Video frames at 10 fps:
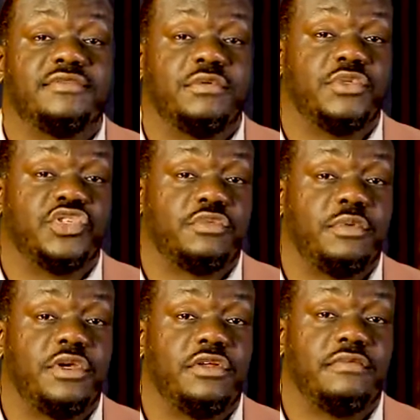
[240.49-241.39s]
from the
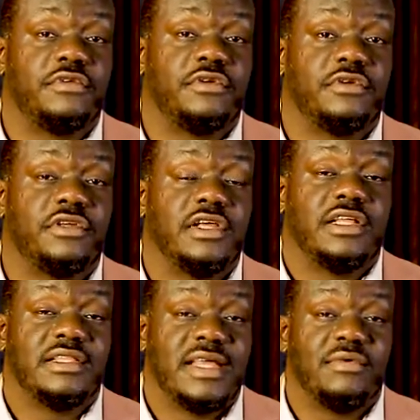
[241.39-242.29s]
Spirit of God
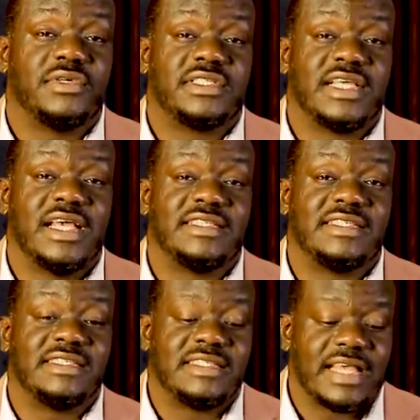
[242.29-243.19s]
that was
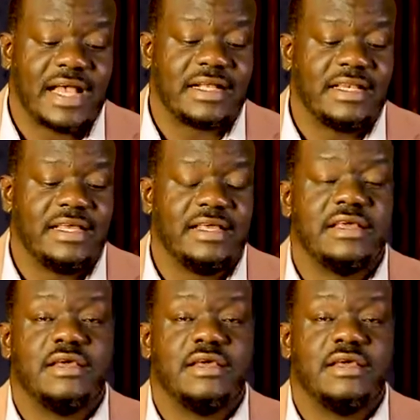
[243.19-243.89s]
exactly